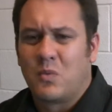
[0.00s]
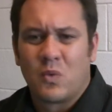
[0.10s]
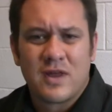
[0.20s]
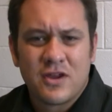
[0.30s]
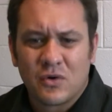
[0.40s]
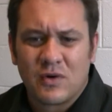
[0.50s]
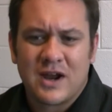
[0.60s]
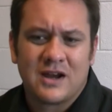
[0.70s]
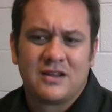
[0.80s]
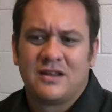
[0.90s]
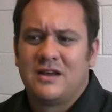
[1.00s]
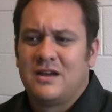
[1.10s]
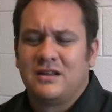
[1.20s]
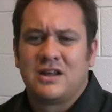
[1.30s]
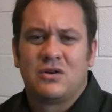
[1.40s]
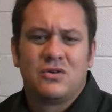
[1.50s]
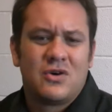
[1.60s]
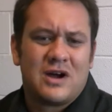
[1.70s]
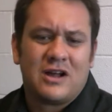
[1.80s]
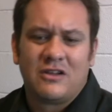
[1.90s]
where they're ranked. They don't
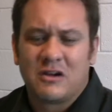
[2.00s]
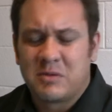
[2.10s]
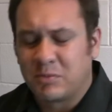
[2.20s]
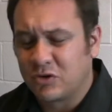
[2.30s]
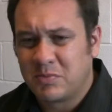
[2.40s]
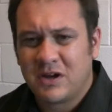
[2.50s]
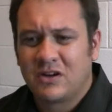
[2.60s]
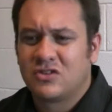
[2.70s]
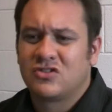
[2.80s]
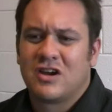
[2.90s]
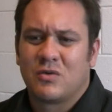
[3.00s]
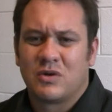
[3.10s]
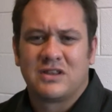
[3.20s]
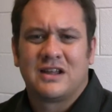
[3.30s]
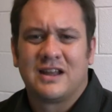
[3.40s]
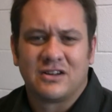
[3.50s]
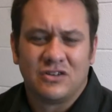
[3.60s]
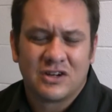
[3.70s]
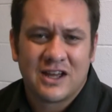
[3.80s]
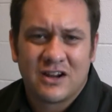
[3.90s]
know how long people spend on their site, what they like to
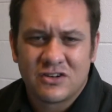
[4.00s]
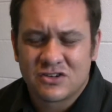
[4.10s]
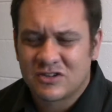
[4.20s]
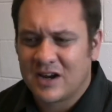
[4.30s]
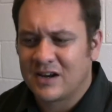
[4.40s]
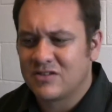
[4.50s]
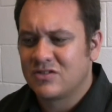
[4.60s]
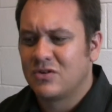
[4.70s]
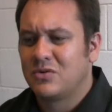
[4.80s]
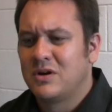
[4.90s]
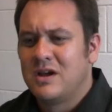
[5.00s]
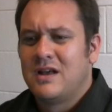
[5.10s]
look at on their site, and so